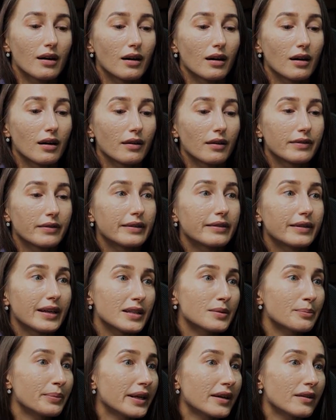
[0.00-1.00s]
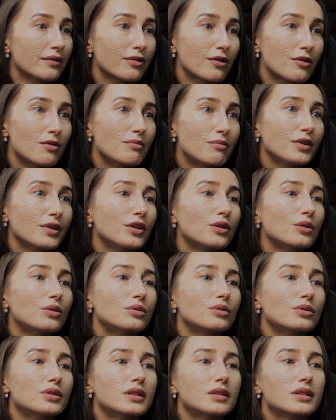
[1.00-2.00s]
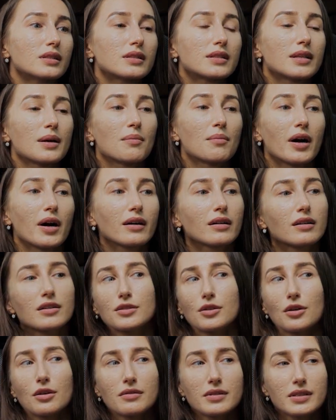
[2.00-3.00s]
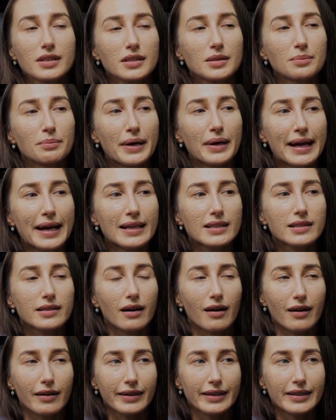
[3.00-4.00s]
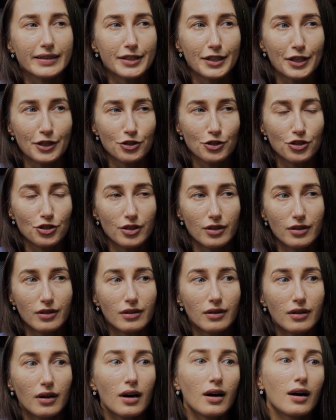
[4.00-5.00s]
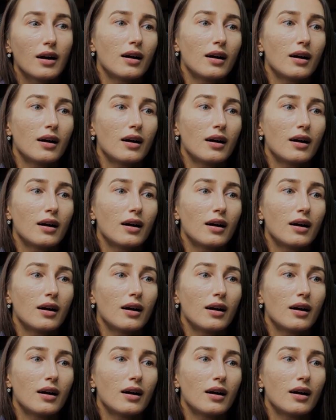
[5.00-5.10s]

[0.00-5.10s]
The test platform uses a microservices-based architecture.